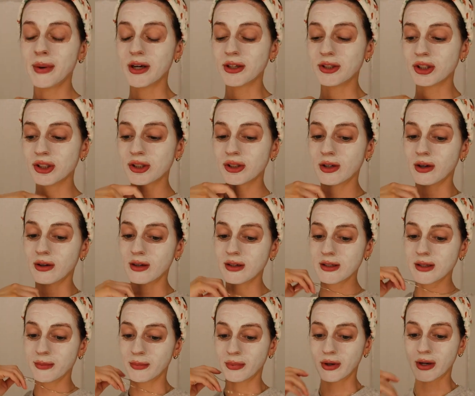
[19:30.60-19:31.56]
But I just
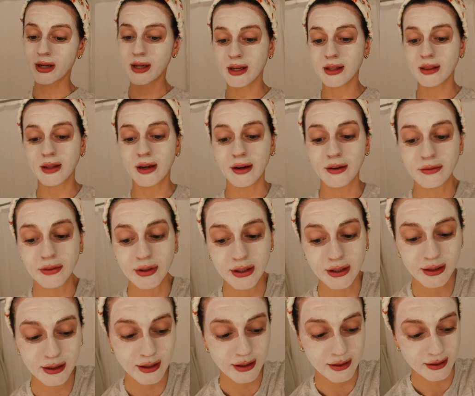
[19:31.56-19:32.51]
started to preheat the
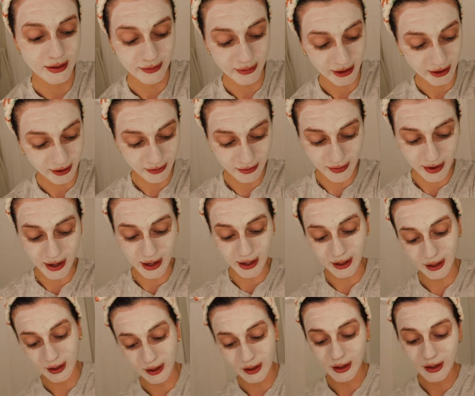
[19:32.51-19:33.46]
oven because I'm gonna
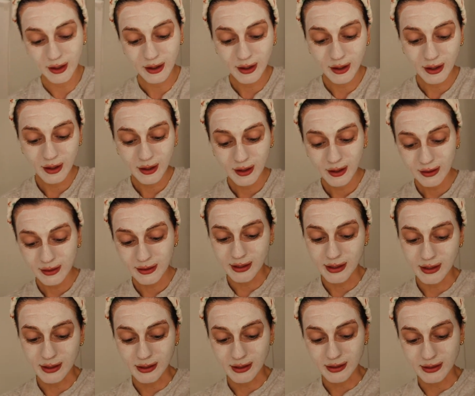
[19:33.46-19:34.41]
make
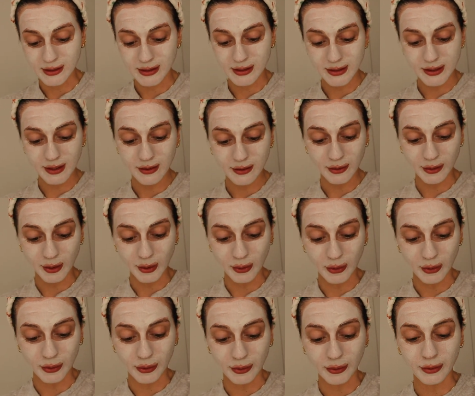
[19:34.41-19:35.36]
these
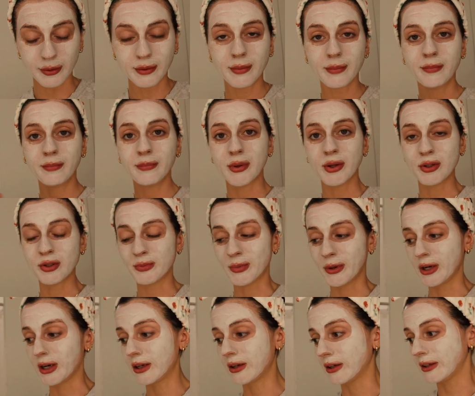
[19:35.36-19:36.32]
little
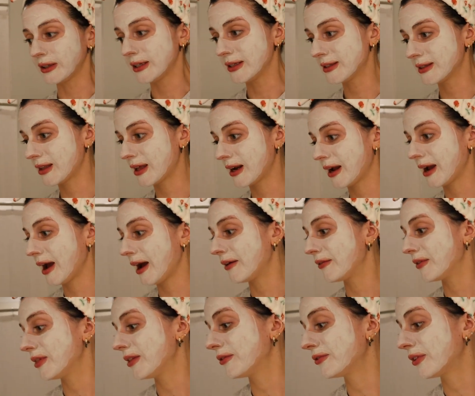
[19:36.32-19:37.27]
Pillsbury cookies that I
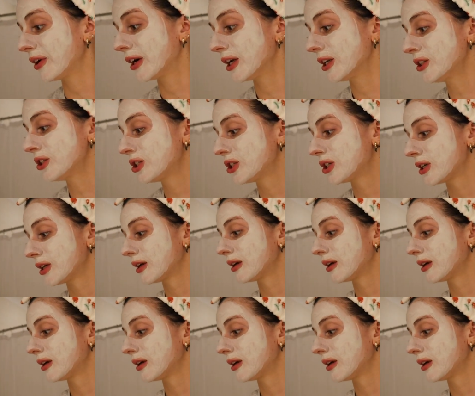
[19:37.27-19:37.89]
have in the fridge.